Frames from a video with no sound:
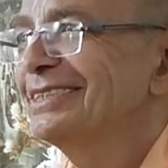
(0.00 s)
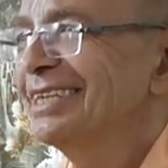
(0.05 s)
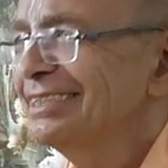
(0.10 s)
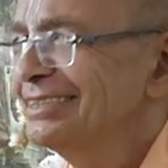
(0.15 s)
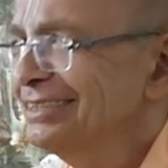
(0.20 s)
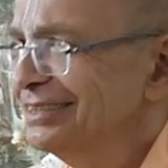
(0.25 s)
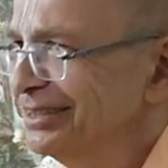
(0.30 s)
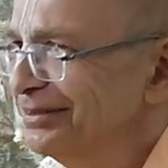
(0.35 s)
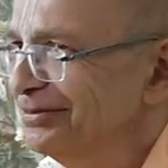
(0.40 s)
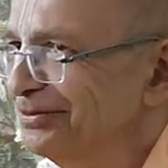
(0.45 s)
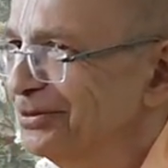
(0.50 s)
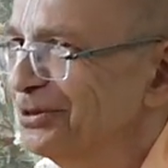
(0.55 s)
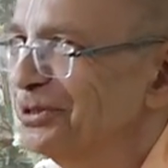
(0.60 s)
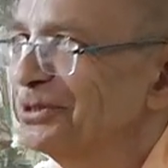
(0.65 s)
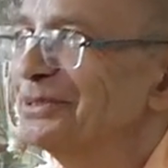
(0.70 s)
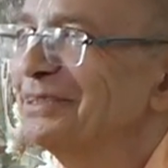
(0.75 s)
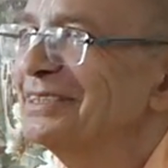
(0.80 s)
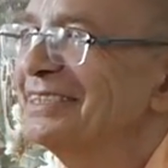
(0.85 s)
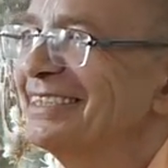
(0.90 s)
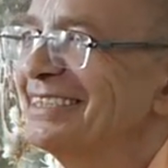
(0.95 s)
That's the
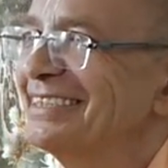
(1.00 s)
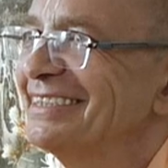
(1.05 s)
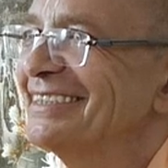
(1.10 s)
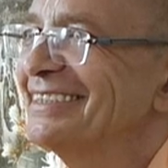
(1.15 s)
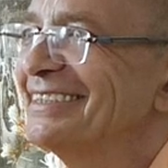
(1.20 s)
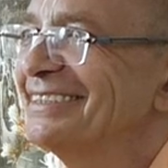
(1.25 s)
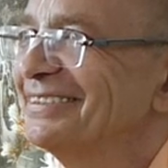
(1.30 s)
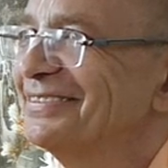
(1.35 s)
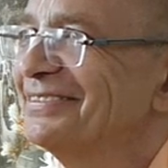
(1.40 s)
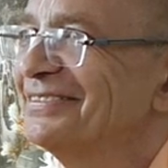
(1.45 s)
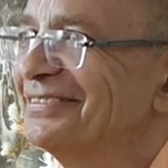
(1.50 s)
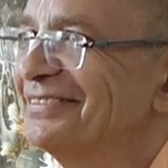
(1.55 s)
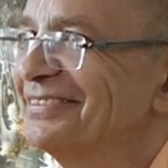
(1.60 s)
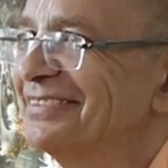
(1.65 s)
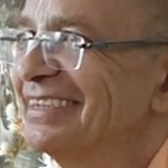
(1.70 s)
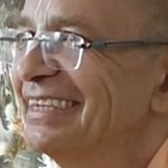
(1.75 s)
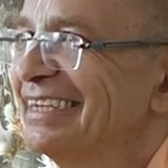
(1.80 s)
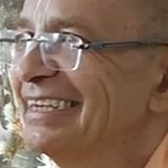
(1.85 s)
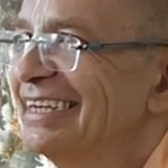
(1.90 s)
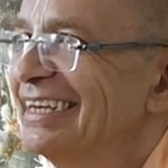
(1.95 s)
first thing.
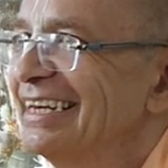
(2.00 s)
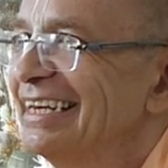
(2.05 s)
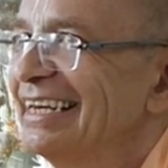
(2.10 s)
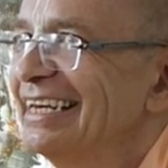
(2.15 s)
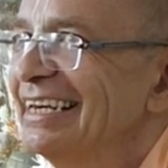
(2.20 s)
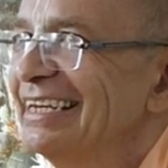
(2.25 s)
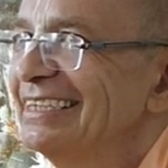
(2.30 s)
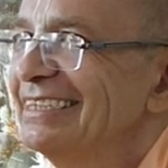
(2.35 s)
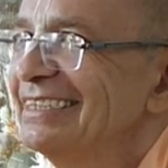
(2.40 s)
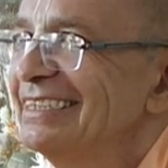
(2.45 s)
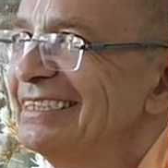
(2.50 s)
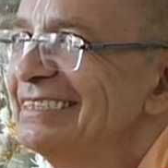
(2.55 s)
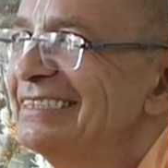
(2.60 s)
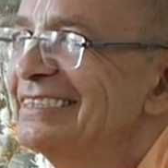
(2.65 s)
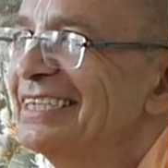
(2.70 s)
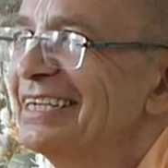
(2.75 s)
This